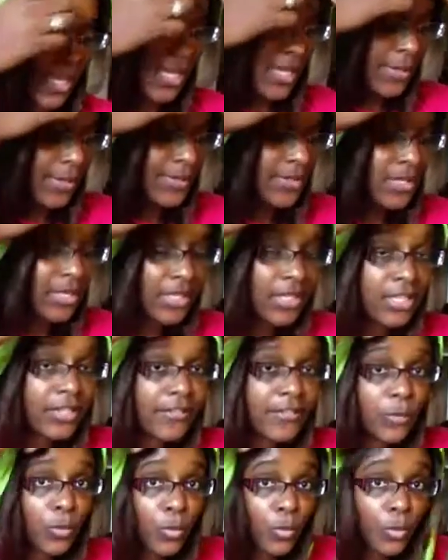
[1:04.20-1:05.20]
It was looking a
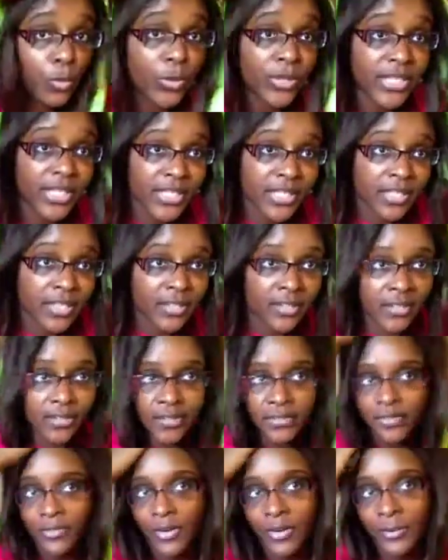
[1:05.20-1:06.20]
little wiggy
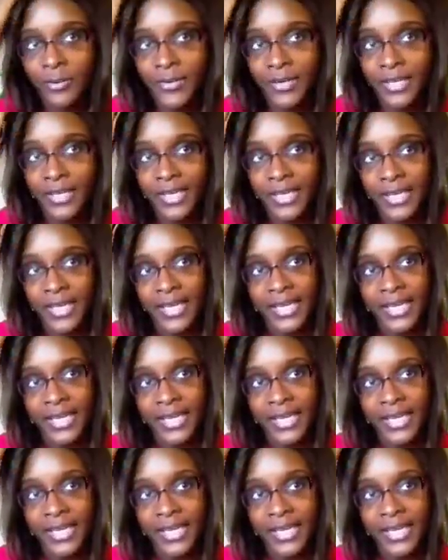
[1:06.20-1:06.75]
for me,